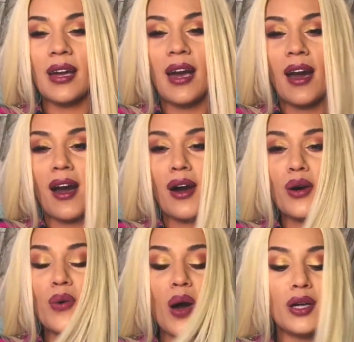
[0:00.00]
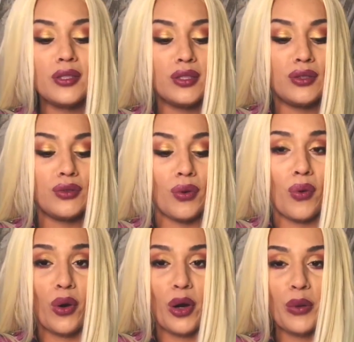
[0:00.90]
How
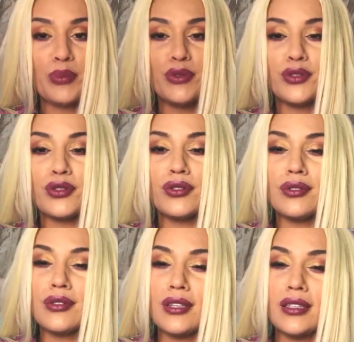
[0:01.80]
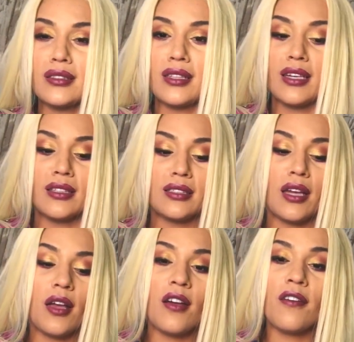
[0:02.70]
adorbs is this?
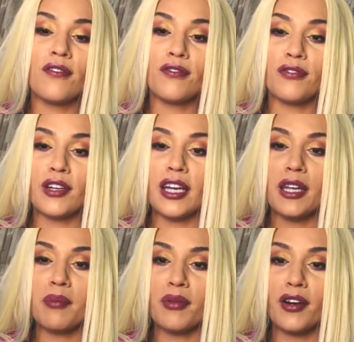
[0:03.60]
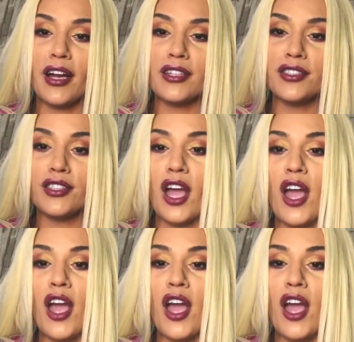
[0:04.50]
Friggin' fresh.